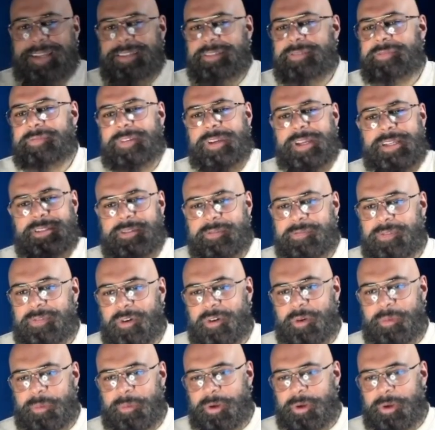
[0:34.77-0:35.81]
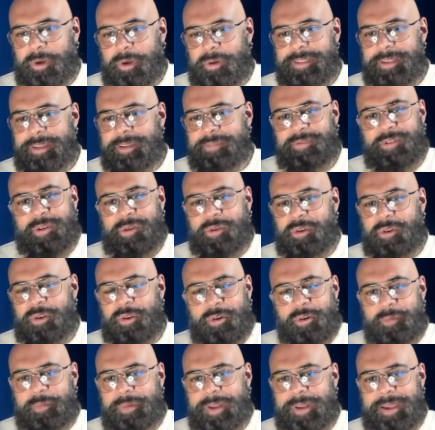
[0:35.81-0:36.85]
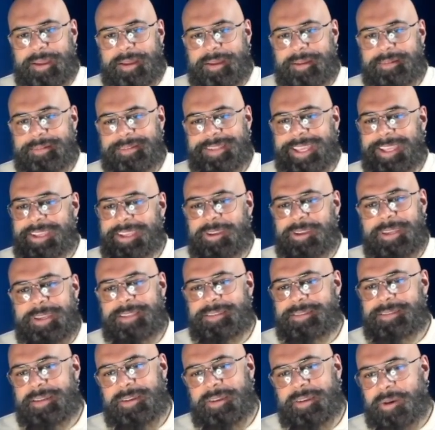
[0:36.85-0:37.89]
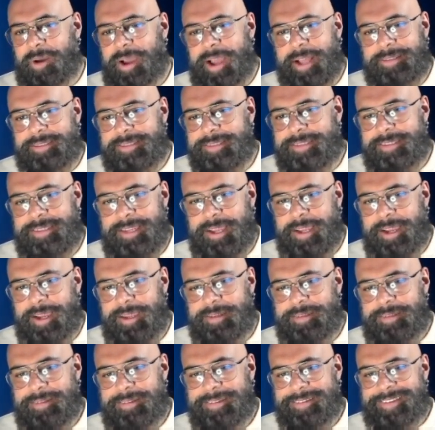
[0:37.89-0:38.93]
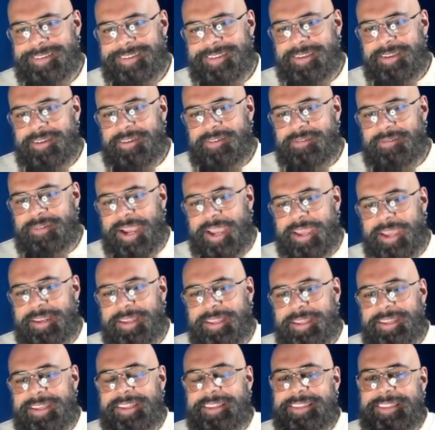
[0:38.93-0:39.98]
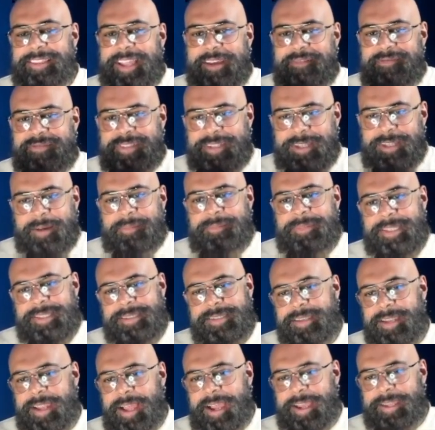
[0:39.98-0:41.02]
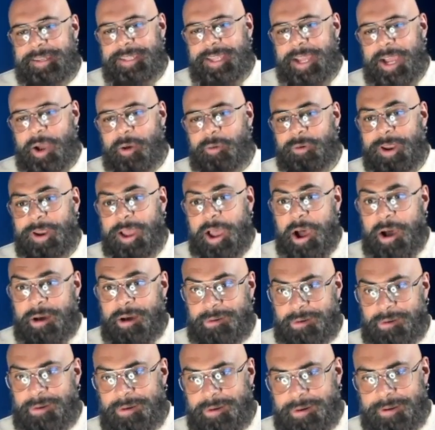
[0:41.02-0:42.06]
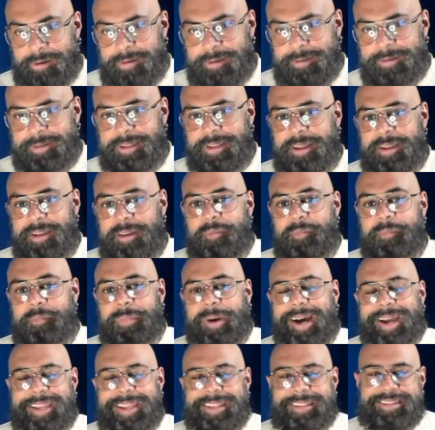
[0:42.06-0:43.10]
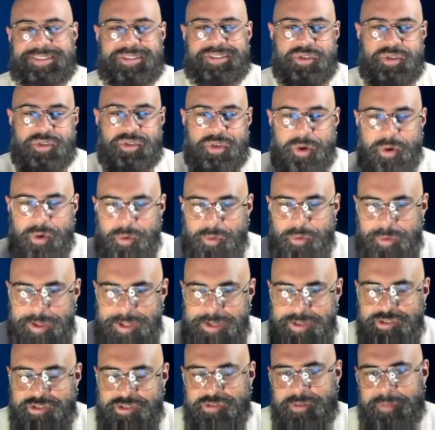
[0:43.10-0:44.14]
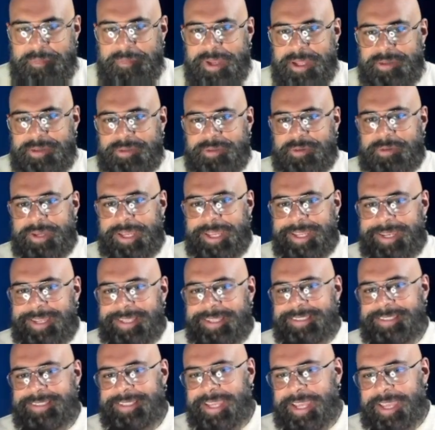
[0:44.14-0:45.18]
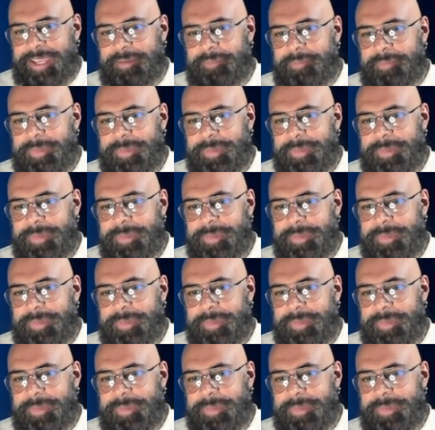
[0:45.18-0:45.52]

first and foremost, if you're a Law player, you need to know how to slide, right? They've dumbed the slide down a lot, but it's so instrumental in his game.